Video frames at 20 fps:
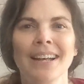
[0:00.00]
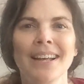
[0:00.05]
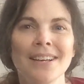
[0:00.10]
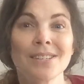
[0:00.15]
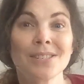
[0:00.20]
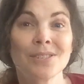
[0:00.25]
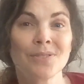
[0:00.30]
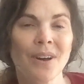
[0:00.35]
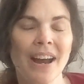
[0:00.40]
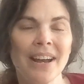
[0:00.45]

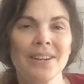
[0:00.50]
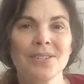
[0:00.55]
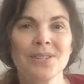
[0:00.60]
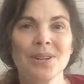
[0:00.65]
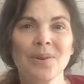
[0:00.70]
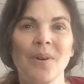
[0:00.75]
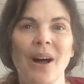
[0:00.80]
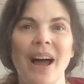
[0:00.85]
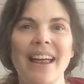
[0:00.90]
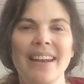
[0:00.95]

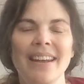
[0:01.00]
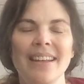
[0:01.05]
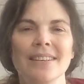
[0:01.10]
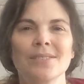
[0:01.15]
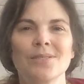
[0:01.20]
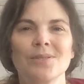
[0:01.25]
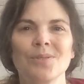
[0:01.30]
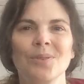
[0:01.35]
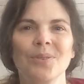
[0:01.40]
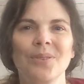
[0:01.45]
strategy one
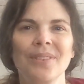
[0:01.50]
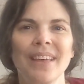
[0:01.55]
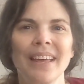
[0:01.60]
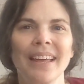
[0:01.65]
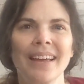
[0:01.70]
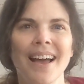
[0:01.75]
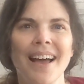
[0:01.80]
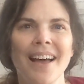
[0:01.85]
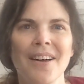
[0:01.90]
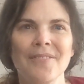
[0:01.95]
is to
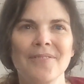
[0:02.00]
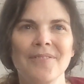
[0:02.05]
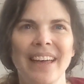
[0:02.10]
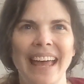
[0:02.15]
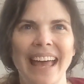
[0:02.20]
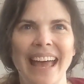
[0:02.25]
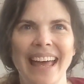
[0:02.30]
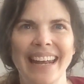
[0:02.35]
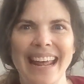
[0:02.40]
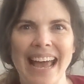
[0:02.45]
think of
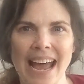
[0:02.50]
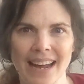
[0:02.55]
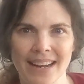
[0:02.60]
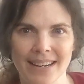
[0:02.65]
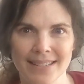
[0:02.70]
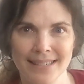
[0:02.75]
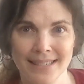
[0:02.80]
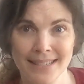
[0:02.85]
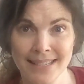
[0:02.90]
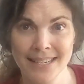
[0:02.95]
an
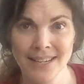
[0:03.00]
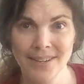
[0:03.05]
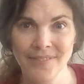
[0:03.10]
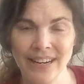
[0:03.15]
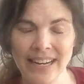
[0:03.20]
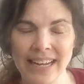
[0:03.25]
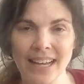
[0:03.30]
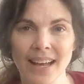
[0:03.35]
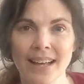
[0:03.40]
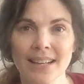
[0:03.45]

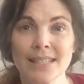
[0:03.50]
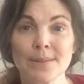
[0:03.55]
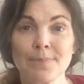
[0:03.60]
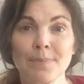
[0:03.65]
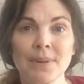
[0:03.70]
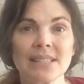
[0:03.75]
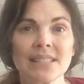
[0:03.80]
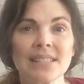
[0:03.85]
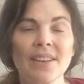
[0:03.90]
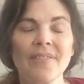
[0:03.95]
activity, a
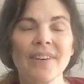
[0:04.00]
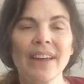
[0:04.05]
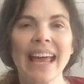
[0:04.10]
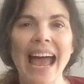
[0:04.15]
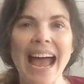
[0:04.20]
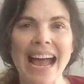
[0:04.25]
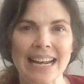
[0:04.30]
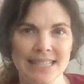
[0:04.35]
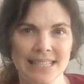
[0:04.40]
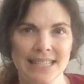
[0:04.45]

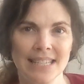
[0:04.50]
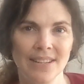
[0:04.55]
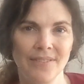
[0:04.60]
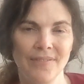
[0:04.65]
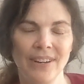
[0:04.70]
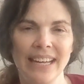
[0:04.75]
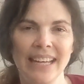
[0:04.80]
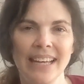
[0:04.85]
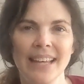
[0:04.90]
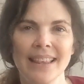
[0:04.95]
specific
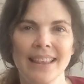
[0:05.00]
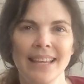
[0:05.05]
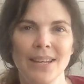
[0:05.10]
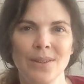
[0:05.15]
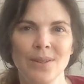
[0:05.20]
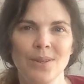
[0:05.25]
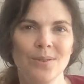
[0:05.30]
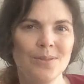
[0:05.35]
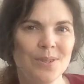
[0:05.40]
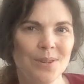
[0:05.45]
activity that
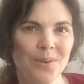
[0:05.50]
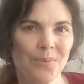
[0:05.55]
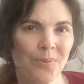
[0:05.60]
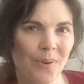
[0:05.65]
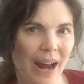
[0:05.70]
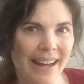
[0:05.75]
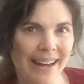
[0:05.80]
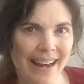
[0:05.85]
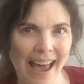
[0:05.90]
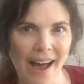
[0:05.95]
you do
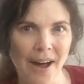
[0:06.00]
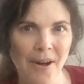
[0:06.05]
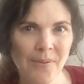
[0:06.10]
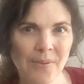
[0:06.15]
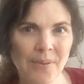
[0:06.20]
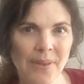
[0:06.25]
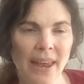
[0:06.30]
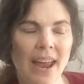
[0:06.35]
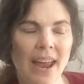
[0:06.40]
right now